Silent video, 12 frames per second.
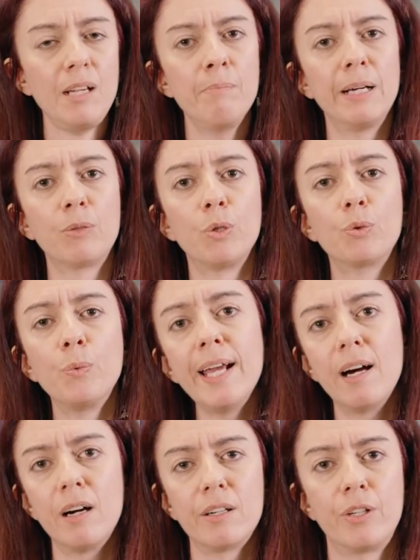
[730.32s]
But what we
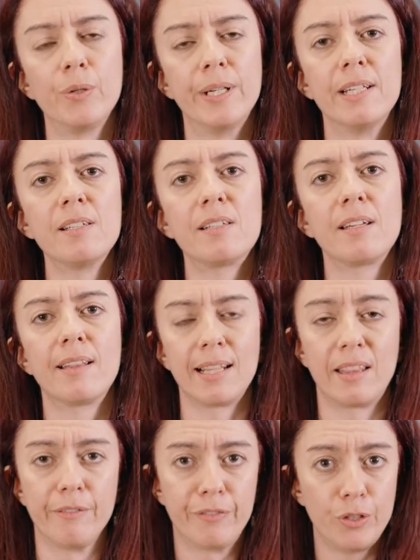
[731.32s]
argue is
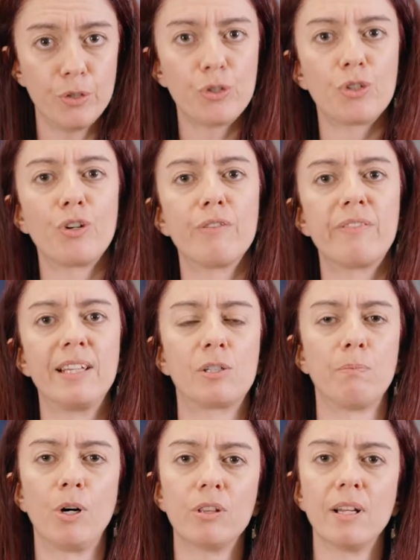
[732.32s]
that the fusion of
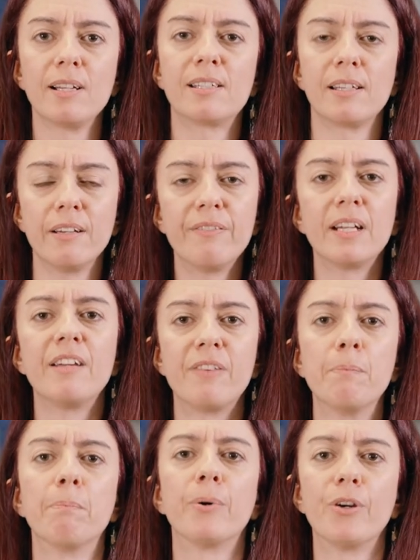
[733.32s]
these models, even if
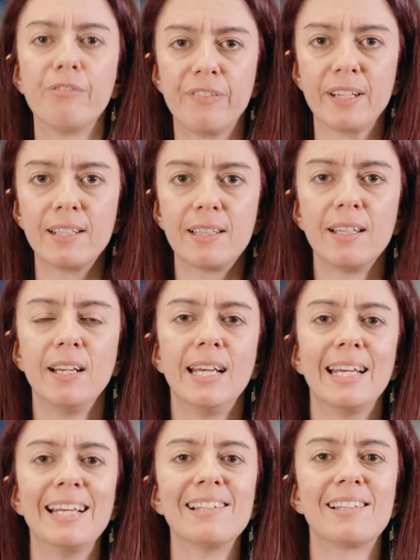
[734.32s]
imperfect,
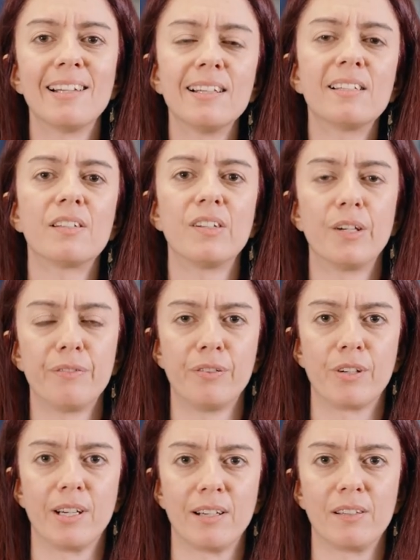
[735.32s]
is necessary
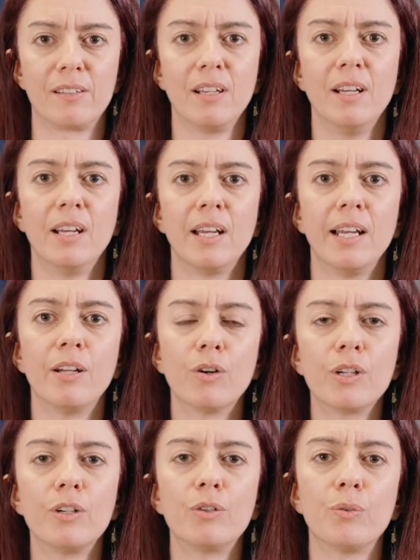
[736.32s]
for us in
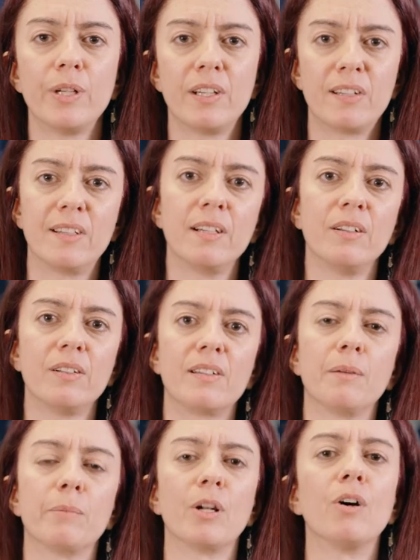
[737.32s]
order to instill
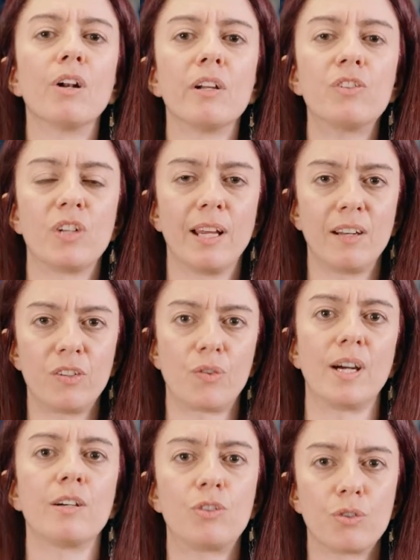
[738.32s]
some knowledge and
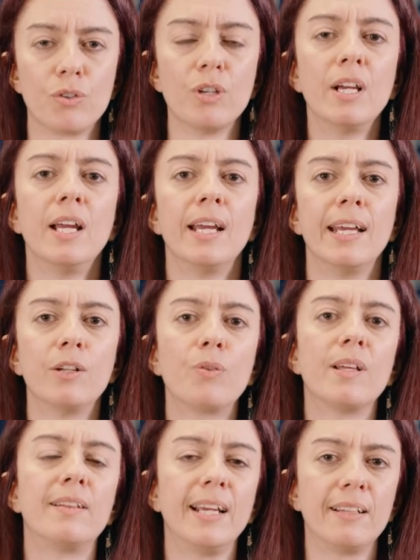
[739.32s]
structure into
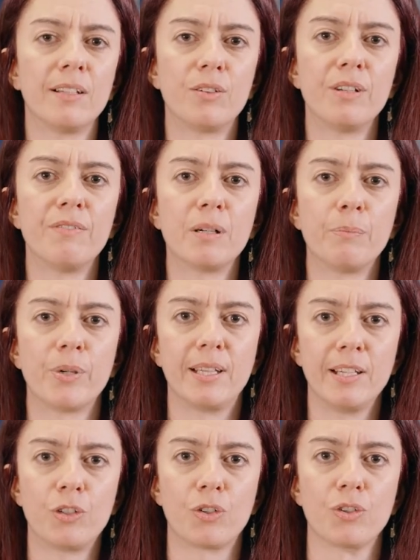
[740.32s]
the data-driven
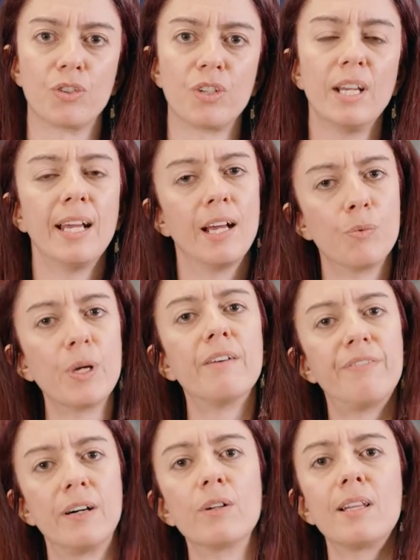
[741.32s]
predictions. And we
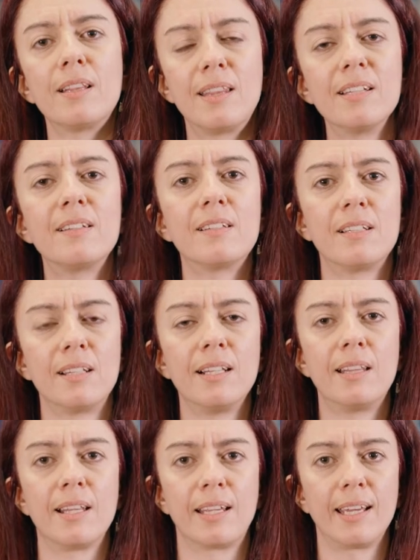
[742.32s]
have found that this is
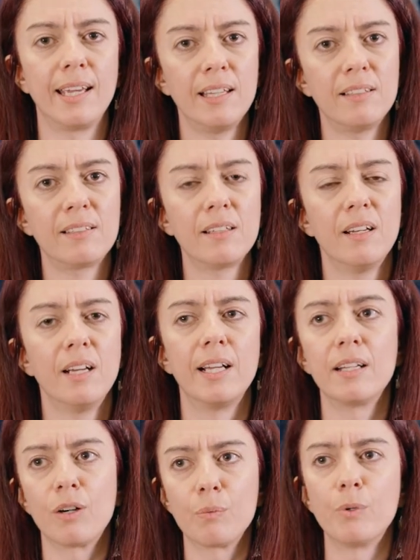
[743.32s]
indeed the case
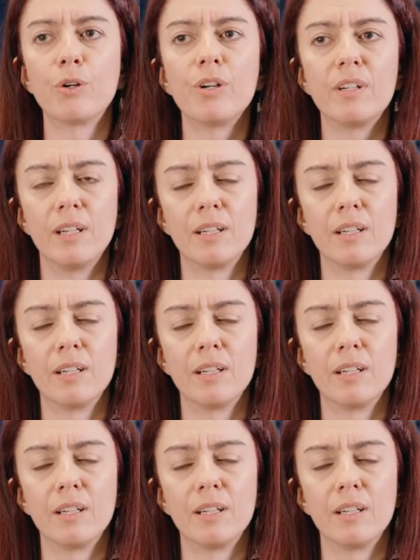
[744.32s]
in our more